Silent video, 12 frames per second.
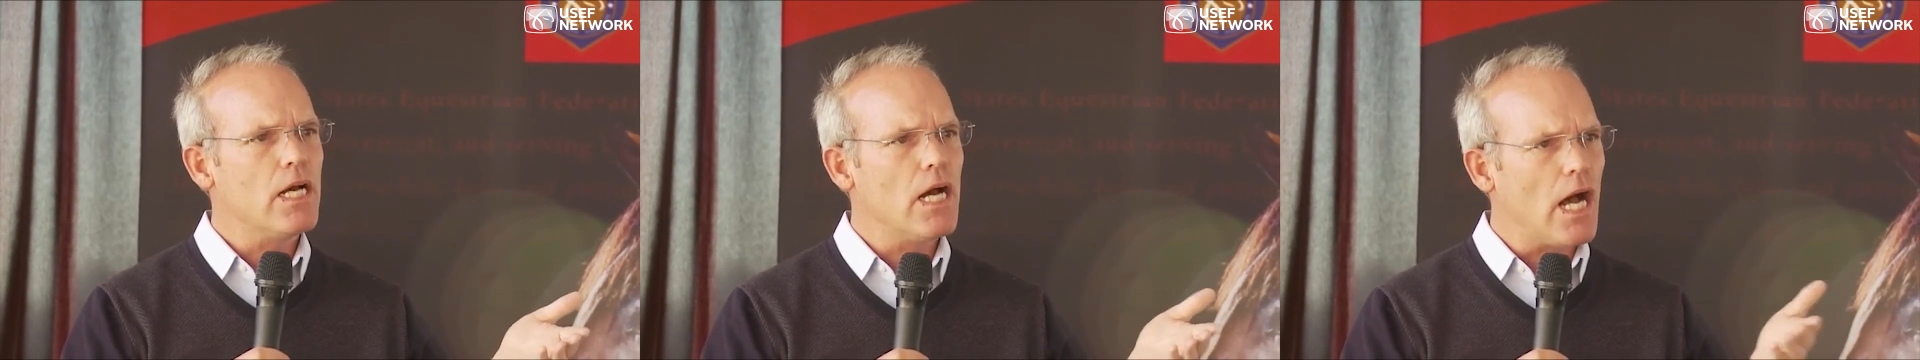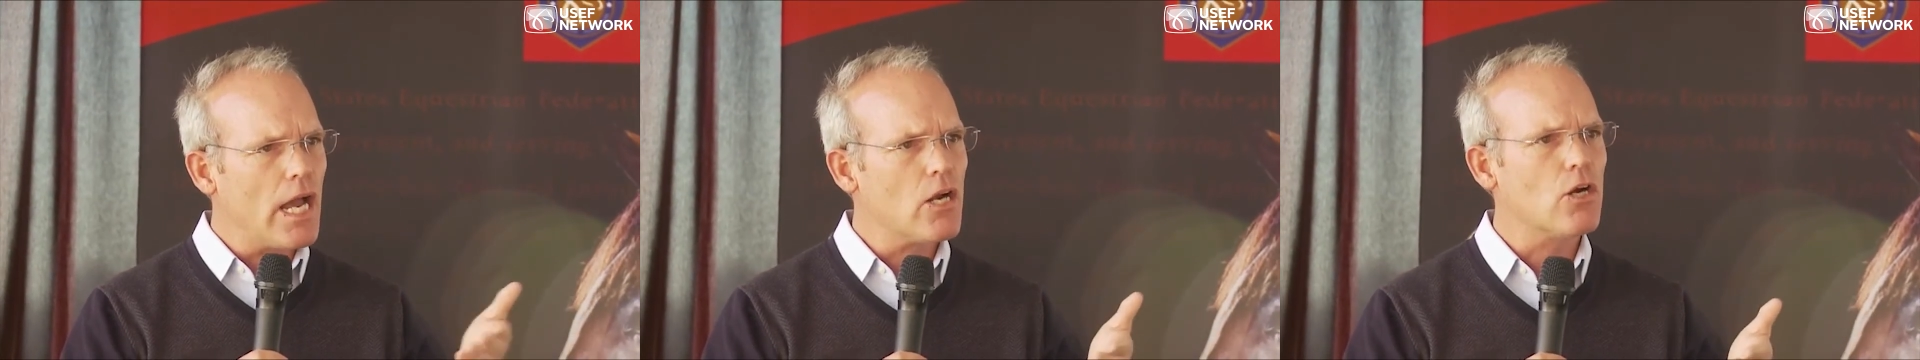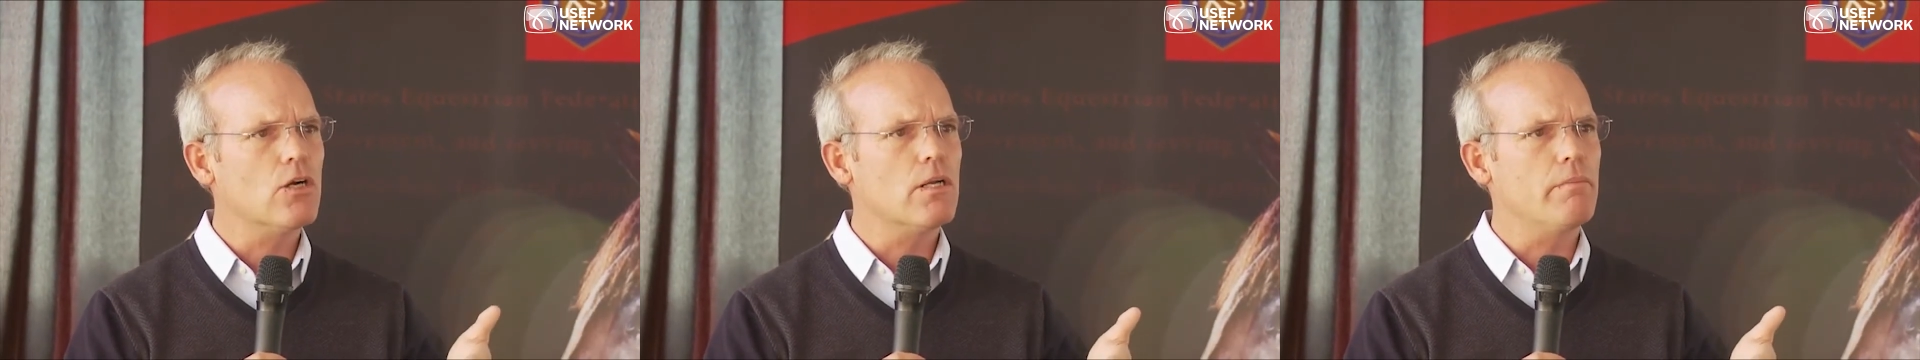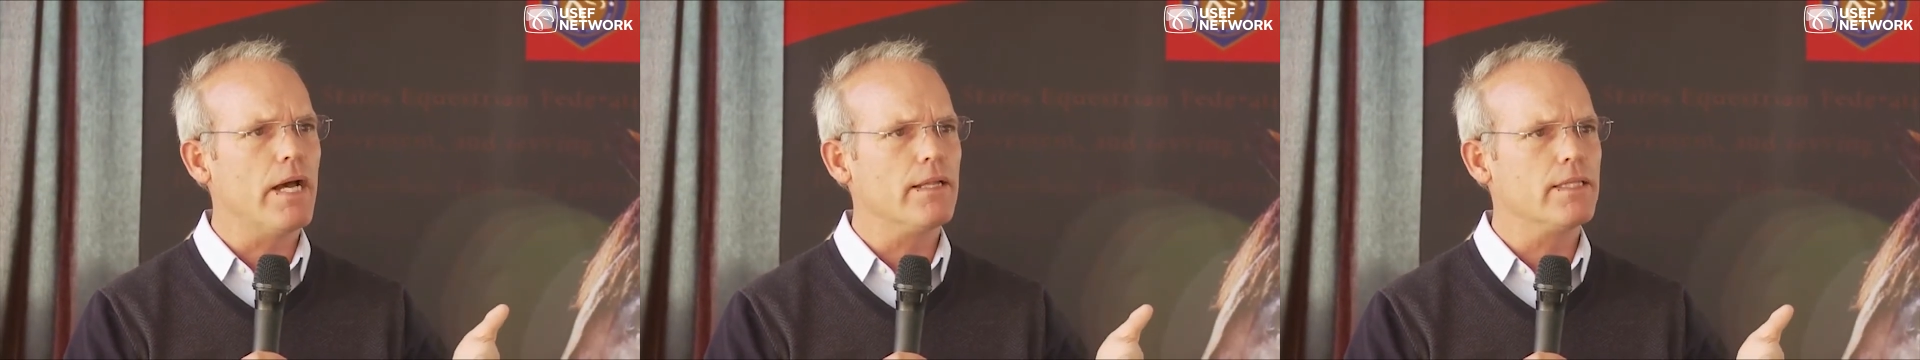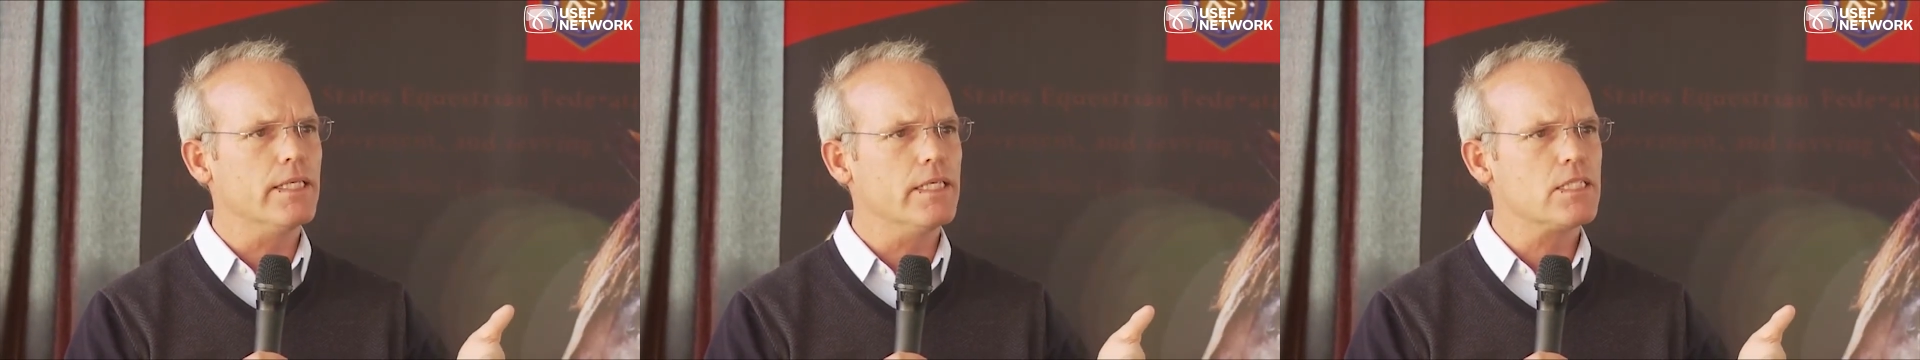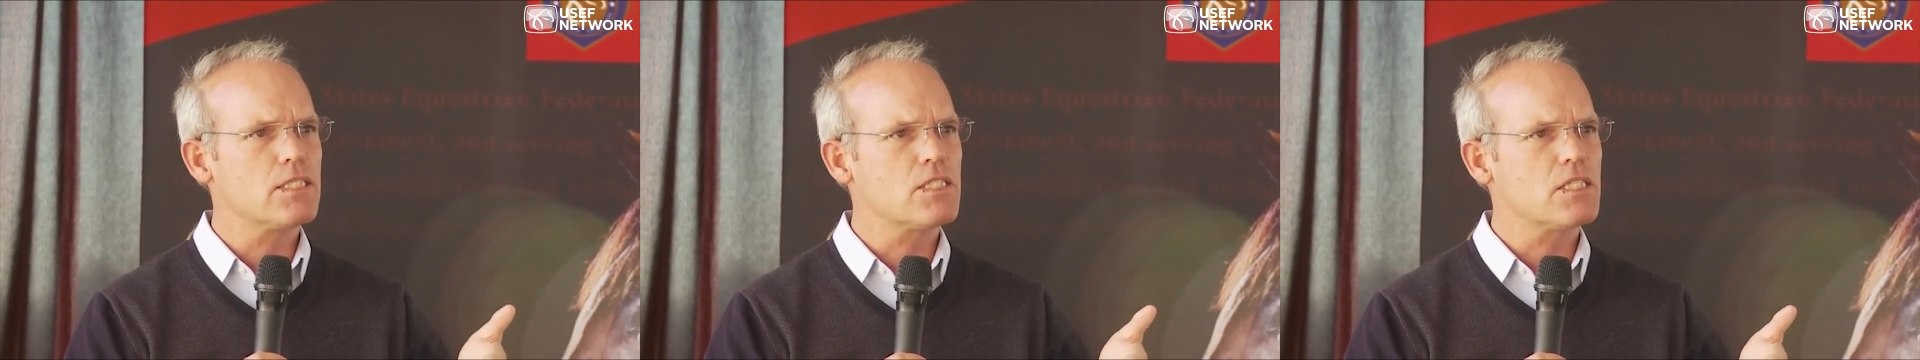I heard about
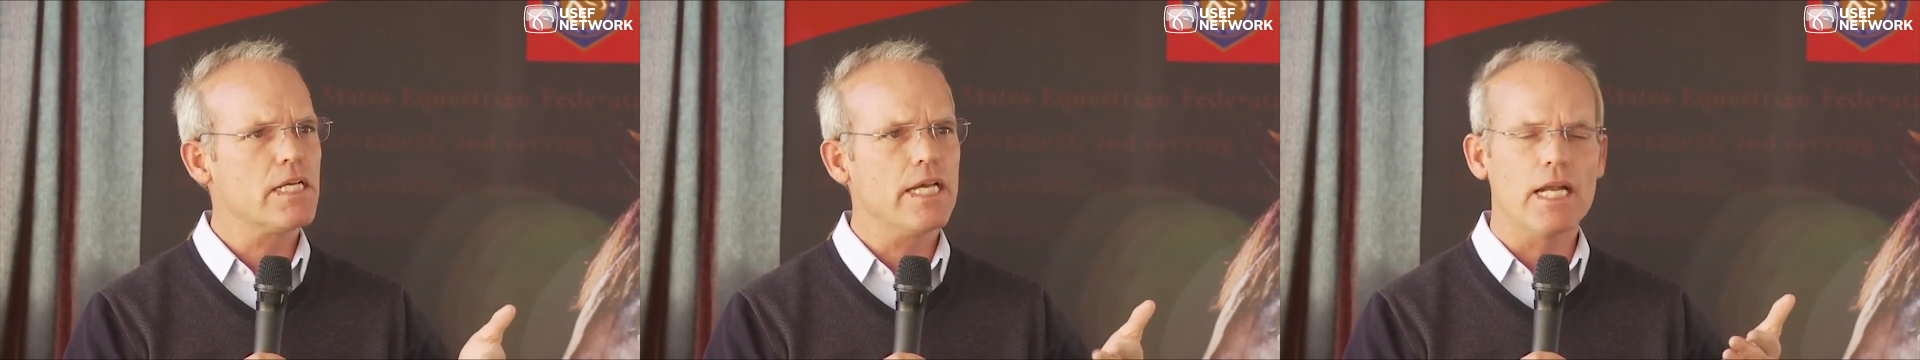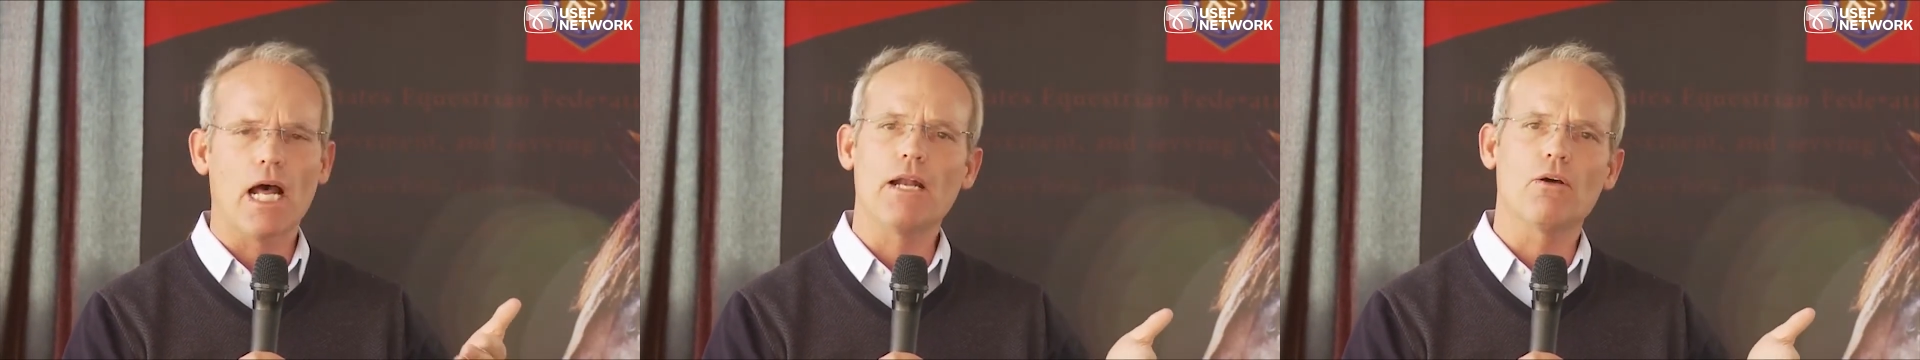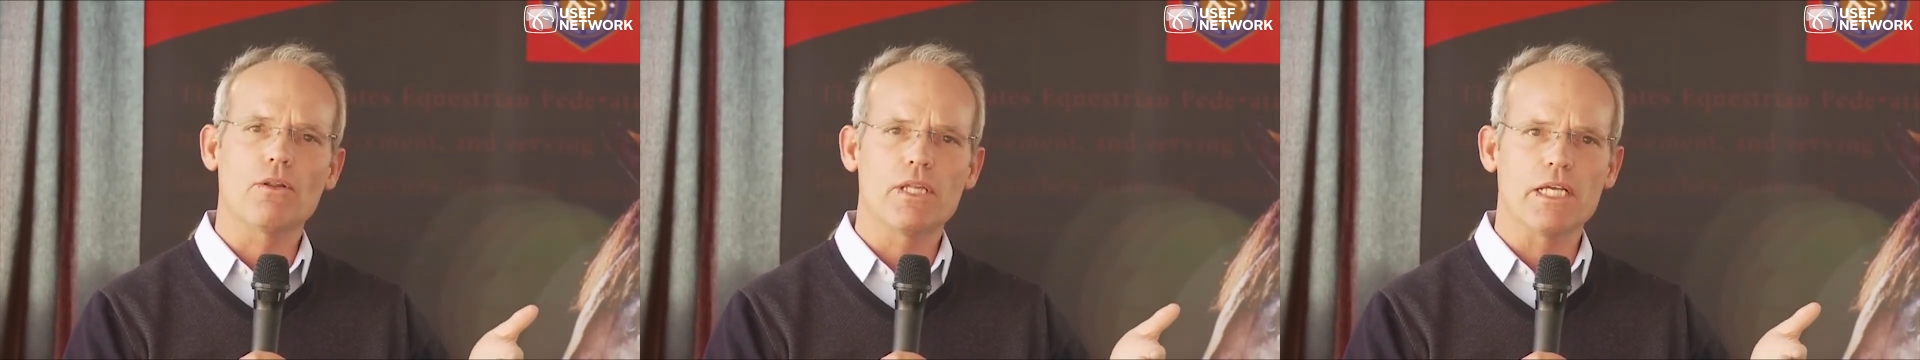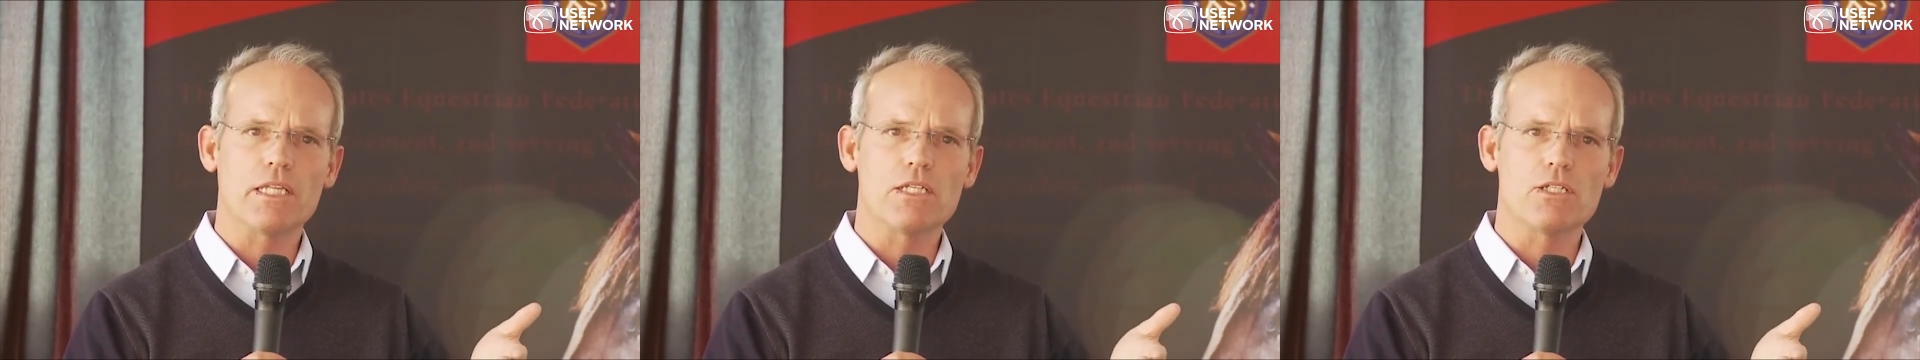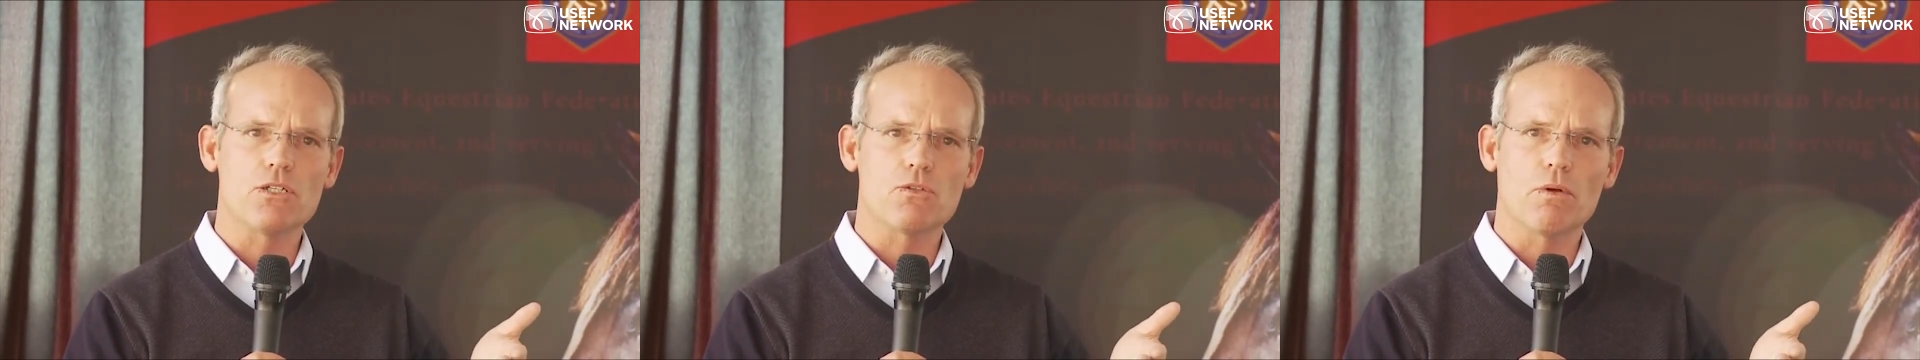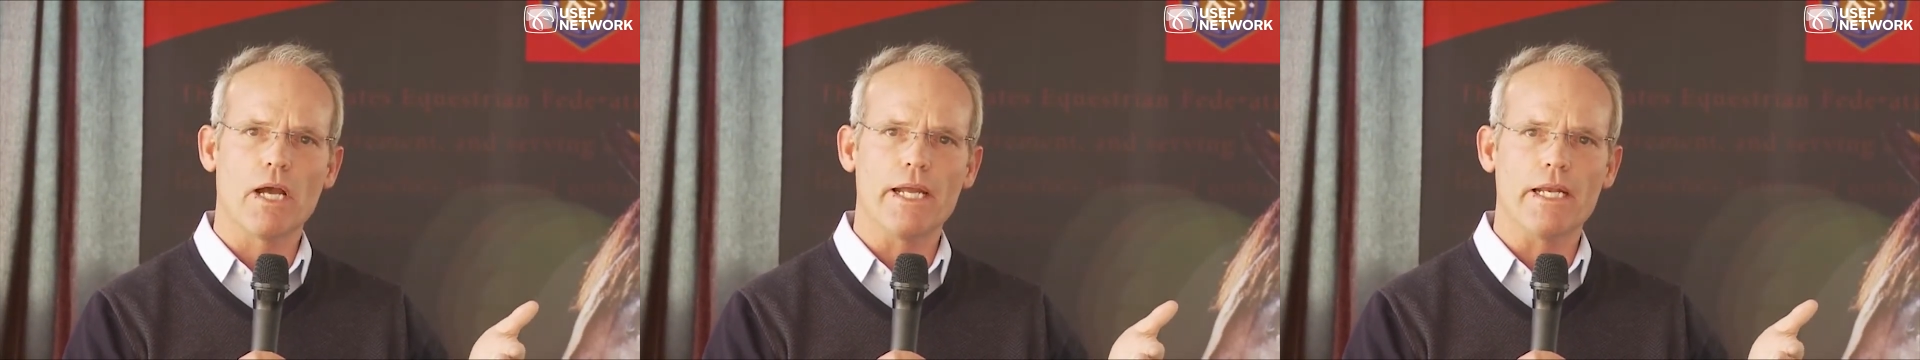this and I don't think this is
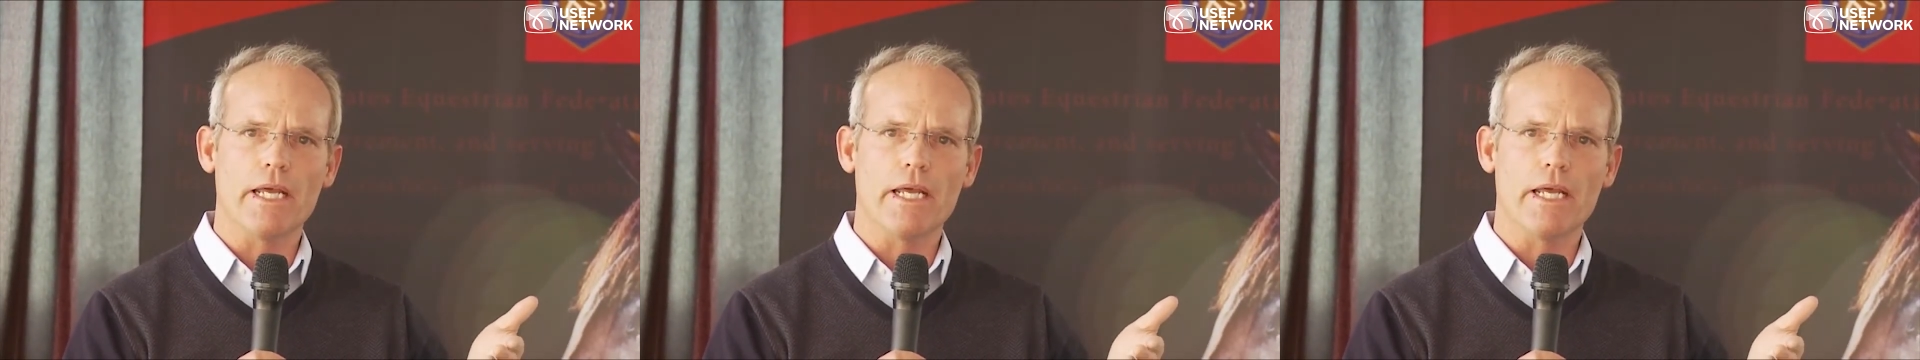right,